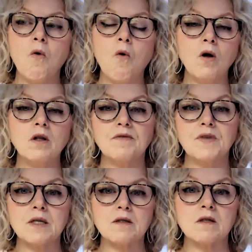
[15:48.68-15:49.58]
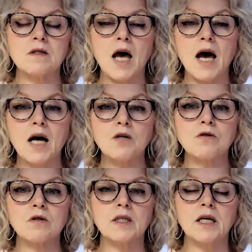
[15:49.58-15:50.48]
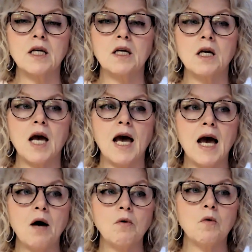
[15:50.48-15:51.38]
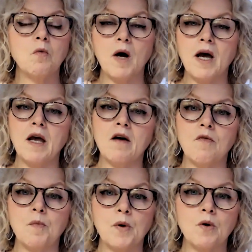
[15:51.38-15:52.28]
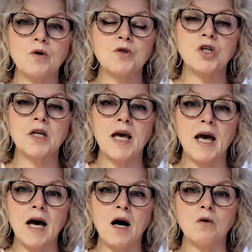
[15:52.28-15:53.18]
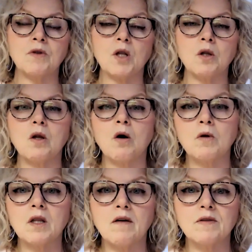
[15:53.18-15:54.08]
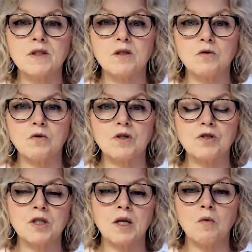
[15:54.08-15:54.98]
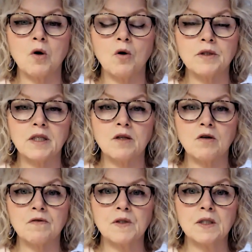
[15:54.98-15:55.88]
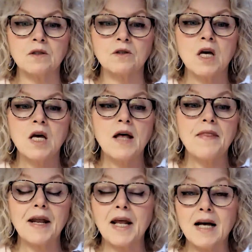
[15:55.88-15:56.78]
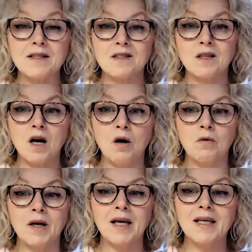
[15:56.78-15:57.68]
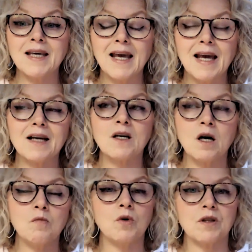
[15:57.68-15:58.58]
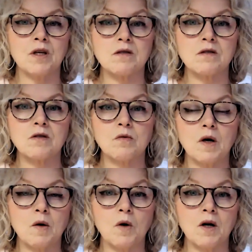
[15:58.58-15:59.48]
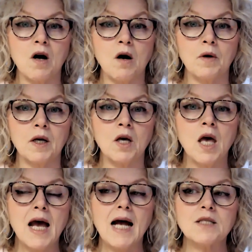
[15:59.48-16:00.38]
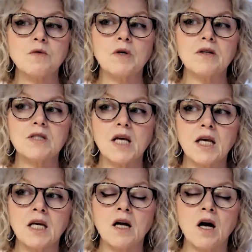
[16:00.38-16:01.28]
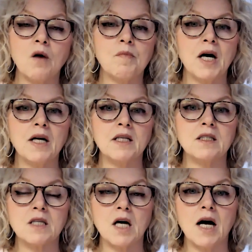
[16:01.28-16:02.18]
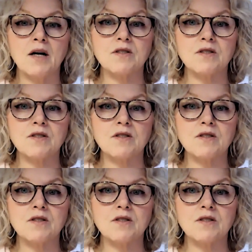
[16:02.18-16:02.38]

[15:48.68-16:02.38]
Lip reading: All of this is actually our way of purging out the lower level distortion that we're holding in our field that has to go. It can't come with us to where we're going. As we're taking our body into higher